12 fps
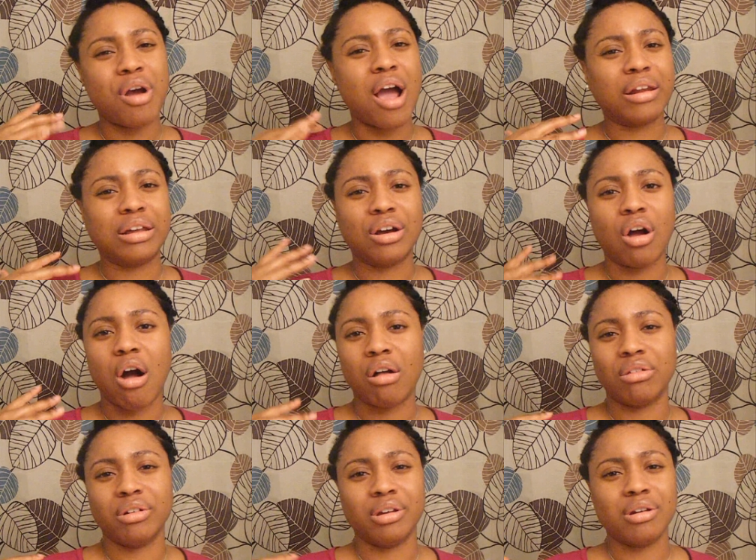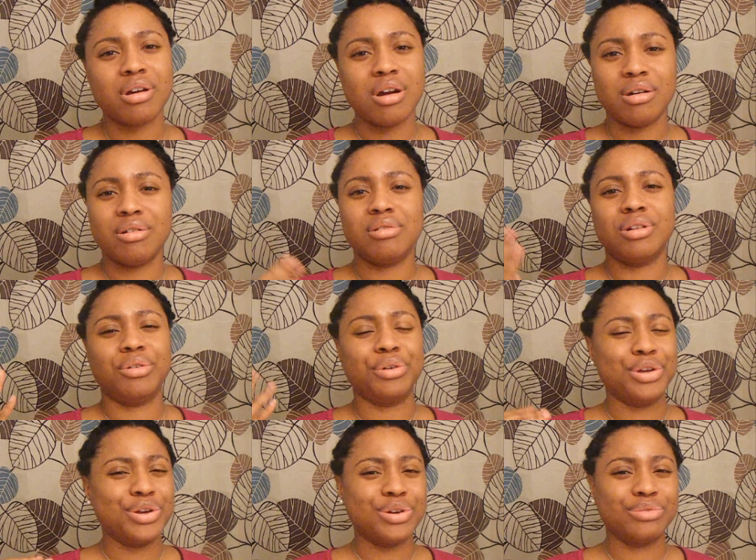product all on your coat
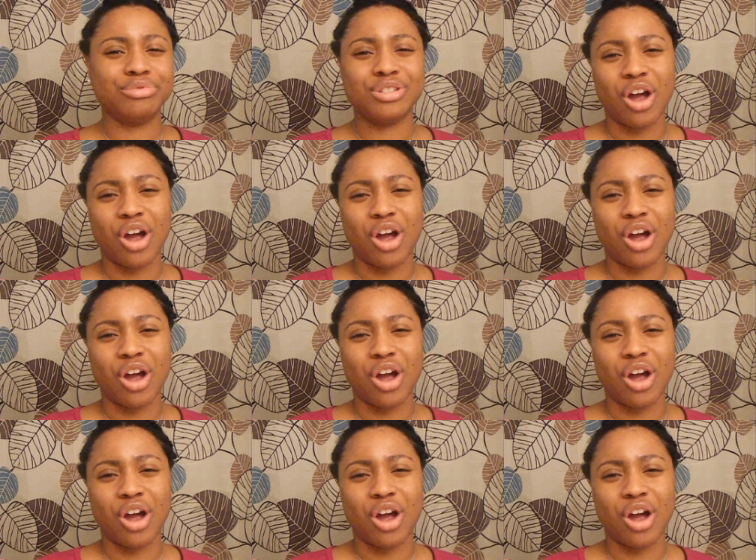on your